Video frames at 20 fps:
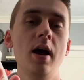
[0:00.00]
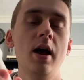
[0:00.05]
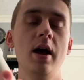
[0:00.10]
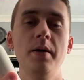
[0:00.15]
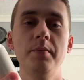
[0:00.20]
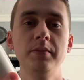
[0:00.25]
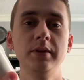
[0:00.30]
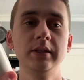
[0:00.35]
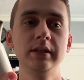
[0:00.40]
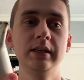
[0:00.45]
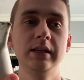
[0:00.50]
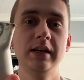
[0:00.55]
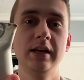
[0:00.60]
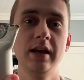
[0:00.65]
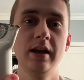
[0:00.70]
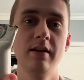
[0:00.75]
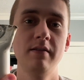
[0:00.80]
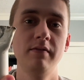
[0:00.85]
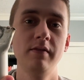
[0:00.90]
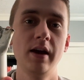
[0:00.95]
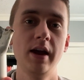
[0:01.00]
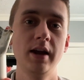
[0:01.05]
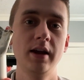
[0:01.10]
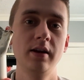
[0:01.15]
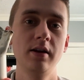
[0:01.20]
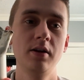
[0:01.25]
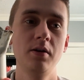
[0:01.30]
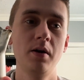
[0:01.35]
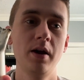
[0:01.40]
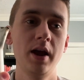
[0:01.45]
see if I
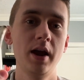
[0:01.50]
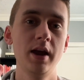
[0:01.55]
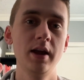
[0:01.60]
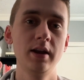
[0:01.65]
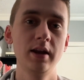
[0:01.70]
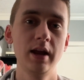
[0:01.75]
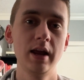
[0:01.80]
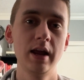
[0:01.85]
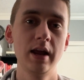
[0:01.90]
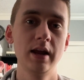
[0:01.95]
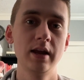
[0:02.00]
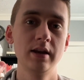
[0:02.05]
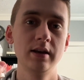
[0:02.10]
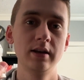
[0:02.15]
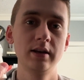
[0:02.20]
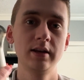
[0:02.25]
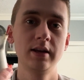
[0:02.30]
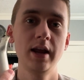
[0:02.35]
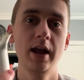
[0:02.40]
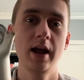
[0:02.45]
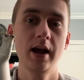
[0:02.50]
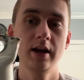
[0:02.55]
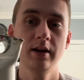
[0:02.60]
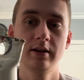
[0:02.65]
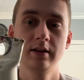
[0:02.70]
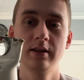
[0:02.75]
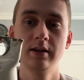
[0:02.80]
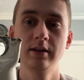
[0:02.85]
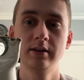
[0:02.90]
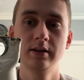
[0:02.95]
can go ahead and CAD
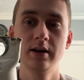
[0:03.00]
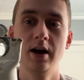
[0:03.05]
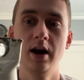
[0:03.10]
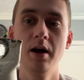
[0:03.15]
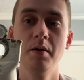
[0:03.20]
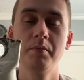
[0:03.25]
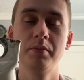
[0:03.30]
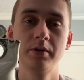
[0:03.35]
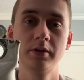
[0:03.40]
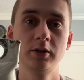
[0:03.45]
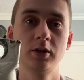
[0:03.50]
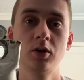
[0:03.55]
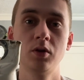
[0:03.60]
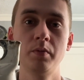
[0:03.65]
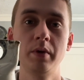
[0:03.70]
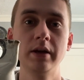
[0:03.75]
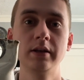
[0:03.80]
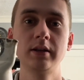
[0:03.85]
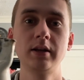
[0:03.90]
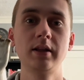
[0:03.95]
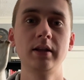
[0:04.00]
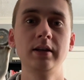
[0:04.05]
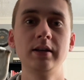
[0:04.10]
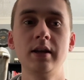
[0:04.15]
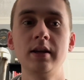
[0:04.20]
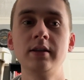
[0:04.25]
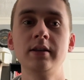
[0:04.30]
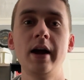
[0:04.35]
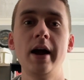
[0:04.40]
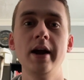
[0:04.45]
this up, so basically
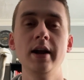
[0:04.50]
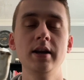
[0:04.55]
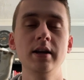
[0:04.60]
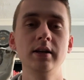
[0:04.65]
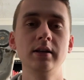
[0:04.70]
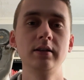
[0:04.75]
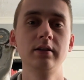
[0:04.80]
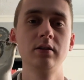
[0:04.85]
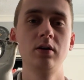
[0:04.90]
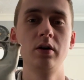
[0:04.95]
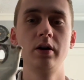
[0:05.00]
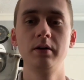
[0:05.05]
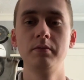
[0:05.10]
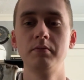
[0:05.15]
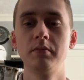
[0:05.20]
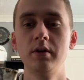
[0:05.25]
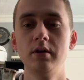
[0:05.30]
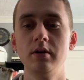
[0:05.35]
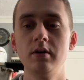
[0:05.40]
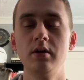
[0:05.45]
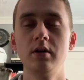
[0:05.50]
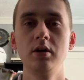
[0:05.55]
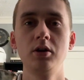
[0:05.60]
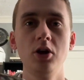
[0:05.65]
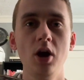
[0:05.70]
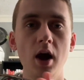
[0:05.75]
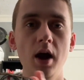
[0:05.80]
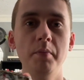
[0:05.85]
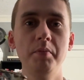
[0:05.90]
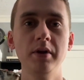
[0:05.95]
design it or
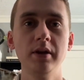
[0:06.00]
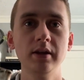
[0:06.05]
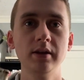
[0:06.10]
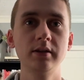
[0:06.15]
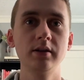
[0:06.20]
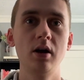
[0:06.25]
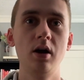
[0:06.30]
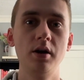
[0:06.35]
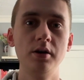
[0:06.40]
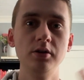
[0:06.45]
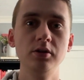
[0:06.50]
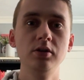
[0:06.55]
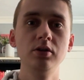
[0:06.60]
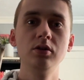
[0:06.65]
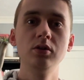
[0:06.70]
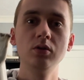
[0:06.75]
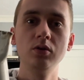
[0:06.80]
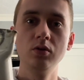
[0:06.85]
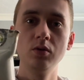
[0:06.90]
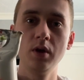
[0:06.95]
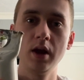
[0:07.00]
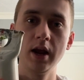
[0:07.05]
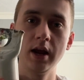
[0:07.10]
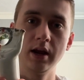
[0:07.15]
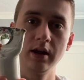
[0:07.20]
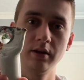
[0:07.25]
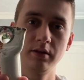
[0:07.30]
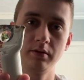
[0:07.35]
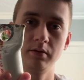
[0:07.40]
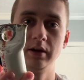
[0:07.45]
copy this onto
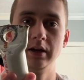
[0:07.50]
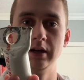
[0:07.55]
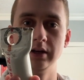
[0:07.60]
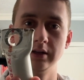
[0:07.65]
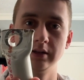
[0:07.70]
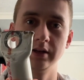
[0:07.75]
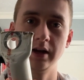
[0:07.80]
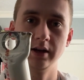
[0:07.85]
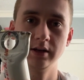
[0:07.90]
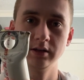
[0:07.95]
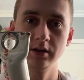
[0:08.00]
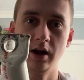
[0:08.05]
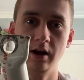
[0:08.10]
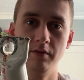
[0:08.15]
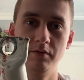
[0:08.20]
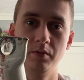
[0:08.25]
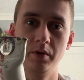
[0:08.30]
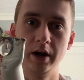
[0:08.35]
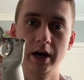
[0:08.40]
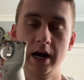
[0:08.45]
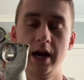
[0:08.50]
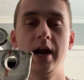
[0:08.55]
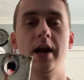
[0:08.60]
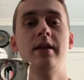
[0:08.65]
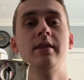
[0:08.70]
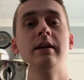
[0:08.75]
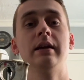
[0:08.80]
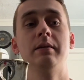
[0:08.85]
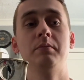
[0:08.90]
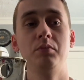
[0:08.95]
a 3D design software
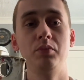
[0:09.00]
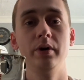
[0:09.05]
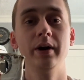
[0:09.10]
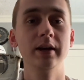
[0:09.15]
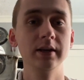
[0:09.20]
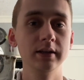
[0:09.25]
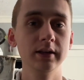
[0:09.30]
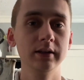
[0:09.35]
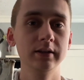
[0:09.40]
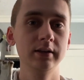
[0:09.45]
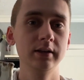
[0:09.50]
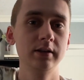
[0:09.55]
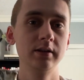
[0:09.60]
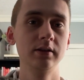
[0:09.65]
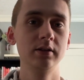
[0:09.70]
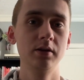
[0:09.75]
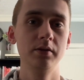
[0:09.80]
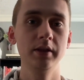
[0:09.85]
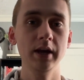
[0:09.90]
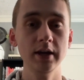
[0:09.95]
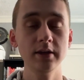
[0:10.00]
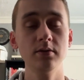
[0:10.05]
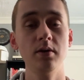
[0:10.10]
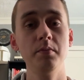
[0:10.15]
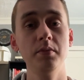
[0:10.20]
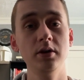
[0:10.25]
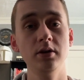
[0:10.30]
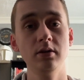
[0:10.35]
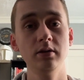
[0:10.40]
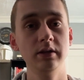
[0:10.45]
and then print it. And so that's what I'm
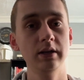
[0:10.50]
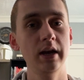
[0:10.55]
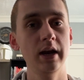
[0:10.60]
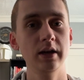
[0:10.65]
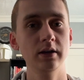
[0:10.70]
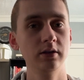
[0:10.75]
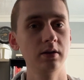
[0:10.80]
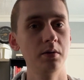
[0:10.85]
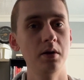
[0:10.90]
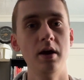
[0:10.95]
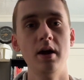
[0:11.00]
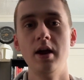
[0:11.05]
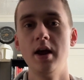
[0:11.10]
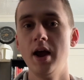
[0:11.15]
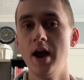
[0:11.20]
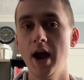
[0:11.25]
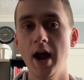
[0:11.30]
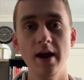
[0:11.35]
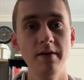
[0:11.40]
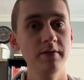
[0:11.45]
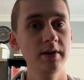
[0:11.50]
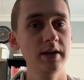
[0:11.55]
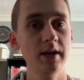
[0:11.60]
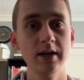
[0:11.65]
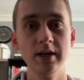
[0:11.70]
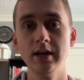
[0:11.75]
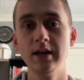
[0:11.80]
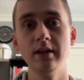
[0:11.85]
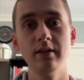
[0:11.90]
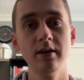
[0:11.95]
gonna do today. So I haven't done
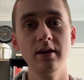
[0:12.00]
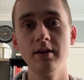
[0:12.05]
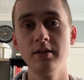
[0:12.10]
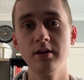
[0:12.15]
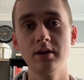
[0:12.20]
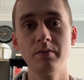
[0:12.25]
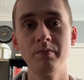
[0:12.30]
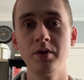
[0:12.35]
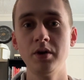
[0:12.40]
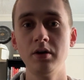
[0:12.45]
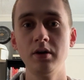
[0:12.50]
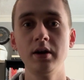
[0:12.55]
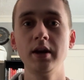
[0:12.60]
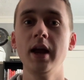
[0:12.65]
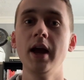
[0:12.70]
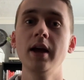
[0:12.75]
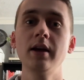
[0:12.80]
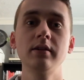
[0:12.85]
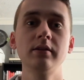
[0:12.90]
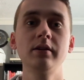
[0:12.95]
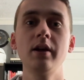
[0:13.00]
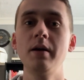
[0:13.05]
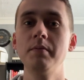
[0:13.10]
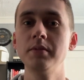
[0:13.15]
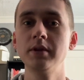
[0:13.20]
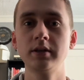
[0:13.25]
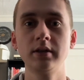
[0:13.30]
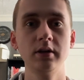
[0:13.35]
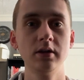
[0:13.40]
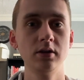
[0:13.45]
anything on the computer yet, so I'm
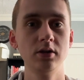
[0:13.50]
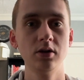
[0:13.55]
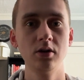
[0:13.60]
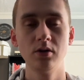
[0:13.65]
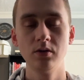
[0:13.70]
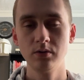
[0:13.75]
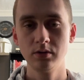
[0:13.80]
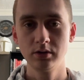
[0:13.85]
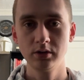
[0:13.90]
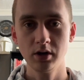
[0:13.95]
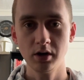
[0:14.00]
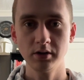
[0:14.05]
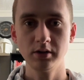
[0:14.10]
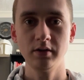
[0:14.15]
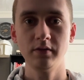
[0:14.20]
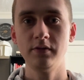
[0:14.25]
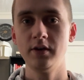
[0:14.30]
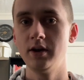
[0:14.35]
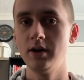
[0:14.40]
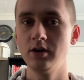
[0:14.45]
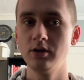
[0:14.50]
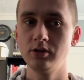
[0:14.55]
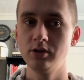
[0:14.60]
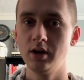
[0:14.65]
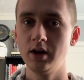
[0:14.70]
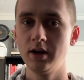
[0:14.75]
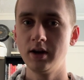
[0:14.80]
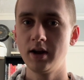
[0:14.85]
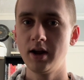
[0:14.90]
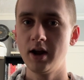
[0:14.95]
just gonna do start to finish
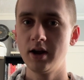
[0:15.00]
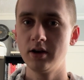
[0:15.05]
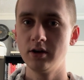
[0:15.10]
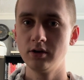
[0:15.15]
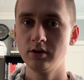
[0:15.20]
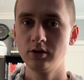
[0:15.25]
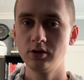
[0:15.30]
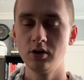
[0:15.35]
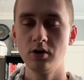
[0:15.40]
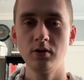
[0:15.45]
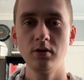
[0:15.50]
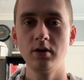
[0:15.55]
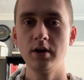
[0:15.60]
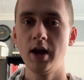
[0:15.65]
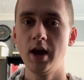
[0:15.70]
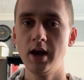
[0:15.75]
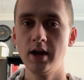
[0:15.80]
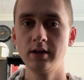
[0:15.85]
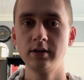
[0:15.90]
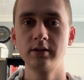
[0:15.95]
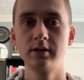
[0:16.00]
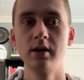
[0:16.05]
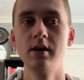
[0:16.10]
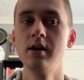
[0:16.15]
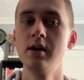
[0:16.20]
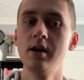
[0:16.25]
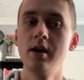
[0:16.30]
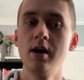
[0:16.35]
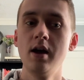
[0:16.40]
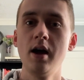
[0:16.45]
and kind of show you guys
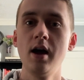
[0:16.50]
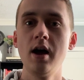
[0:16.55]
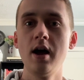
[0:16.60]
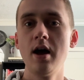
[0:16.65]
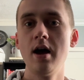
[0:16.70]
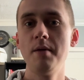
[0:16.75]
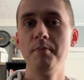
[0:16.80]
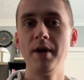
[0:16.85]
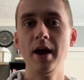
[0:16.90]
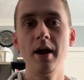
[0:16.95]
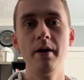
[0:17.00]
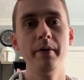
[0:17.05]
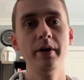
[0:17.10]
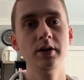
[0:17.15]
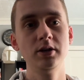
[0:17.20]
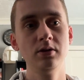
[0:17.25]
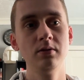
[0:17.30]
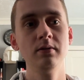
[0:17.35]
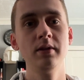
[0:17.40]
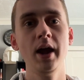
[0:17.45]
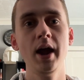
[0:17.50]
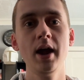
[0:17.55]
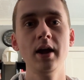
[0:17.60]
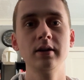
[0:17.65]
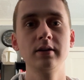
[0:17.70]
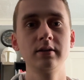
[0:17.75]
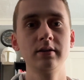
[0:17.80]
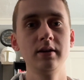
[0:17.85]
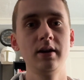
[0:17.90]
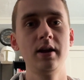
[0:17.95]
how I do
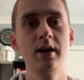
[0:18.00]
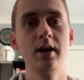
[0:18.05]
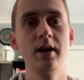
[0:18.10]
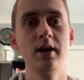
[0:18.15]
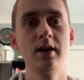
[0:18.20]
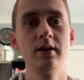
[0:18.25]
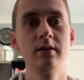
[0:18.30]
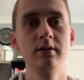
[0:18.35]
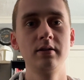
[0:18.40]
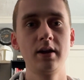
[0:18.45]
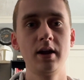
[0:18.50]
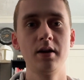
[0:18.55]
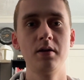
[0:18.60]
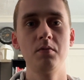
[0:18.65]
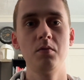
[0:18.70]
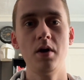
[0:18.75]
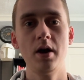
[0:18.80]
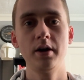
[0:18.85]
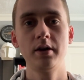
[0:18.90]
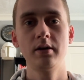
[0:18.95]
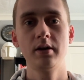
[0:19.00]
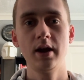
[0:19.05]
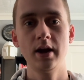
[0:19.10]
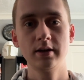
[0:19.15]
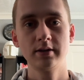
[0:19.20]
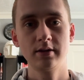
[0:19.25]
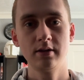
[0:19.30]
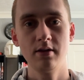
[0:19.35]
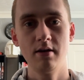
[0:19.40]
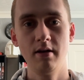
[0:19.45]
that and kind of walk you
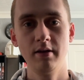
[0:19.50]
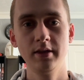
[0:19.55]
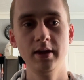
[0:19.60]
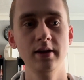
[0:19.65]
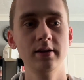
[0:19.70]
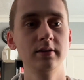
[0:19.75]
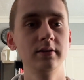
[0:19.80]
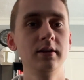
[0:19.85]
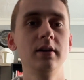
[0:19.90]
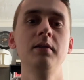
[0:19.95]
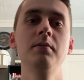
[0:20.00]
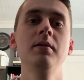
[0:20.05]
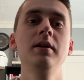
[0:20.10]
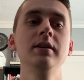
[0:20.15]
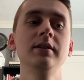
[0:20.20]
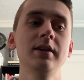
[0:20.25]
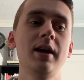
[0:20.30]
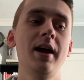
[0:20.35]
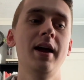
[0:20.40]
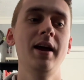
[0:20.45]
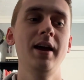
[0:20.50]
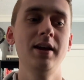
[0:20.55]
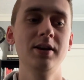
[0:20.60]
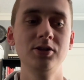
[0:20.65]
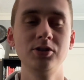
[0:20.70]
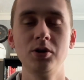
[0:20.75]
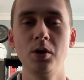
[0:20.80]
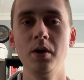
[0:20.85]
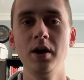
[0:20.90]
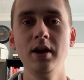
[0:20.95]
guys along that. So anyways,
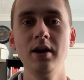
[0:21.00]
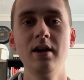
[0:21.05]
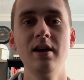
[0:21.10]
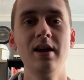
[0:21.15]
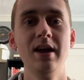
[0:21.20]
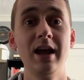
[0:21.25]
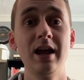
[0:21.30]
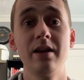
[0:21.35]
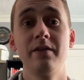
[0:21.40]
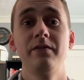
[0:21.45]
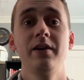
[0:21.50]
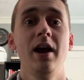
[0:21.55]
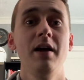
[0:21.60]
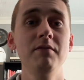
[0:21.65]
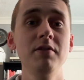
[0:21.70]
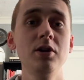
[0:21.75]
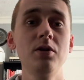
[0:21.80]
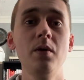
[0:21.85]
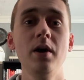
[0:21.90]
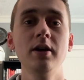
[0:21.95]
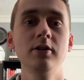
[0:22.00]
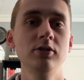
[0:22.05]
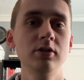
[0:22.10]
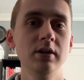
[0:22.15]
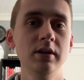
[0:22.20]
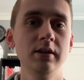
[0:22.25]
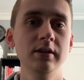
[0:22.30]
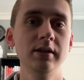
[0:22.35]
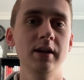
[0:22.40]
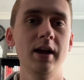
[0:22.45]
enjoy. And if you have any
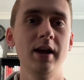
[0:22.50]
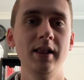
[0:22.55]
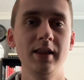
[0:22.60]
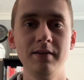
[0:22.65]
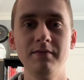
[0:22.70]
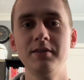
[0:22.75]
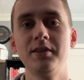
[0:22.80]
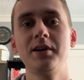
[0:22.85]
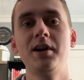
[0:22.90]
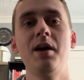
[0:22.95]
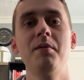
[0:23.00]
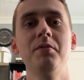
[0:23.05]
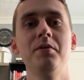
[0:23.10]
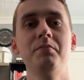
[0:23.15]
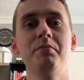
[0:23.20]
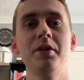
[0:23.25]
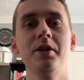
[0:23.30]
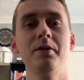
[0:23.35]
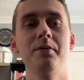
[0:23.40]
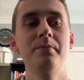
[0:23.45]
questions, leave them in the comment below.